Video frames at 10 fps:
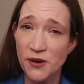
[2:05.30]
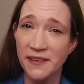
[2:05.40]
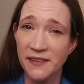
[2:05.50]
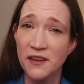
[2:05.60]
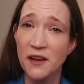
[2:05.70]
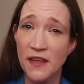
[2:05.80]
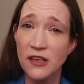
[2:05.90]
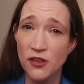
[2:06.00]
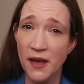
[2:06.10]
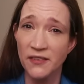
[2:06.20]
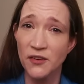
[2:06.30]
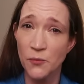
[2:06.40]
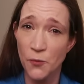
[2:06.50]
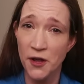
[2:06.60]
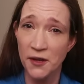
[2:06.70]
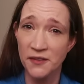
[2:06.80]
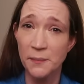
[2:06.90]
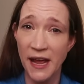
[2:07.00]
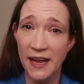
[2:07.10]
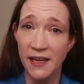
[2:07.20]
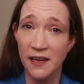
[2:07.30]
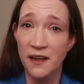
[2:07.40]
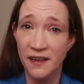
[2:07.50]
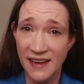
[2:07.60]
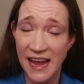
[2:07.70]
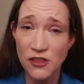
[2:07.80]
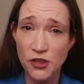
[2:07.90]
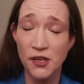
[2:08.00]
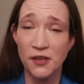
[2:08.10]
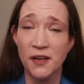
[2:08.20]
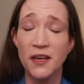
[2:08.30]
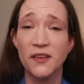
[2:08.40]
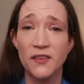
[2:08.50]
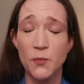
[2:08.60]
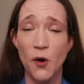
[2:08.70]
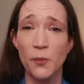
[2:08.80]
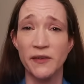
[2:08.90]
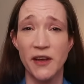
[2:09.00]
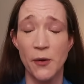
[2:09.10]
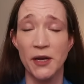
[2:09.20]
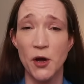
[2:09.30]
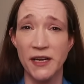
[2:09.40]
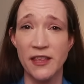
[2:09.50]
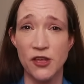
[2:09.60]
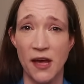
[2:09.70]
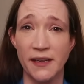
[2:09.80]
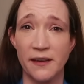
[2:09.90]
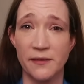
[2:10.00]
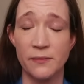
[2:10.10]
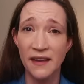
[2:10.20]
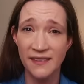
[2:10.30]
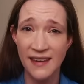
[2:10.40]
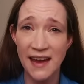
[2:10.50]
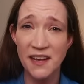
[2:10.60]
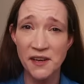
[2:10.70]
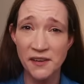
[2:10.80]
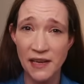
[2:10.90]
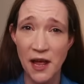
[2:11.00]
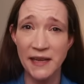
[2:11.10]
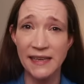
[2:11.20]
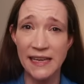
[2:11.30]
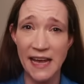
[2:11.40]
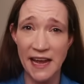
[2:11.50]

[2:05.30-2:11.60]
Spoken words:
reason, they just weren't paying attention to what was going on in China. A second likely